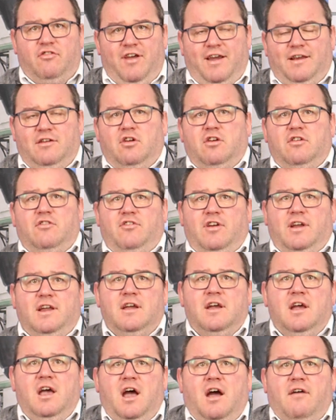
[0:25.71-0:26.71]
Technology,
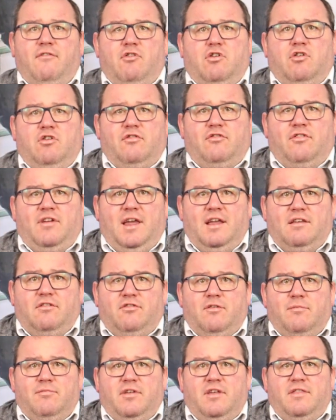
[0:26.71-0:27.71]
of course, is
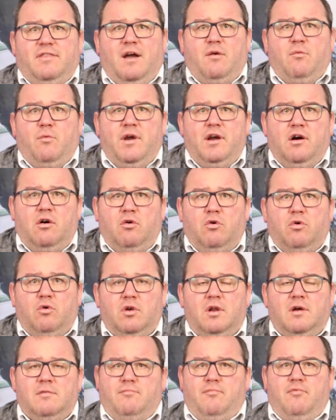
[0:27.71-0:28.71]
something that we are
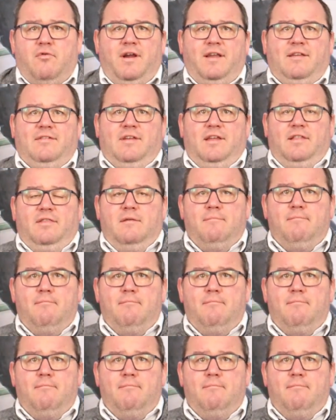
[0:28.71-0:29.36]
all embracing. The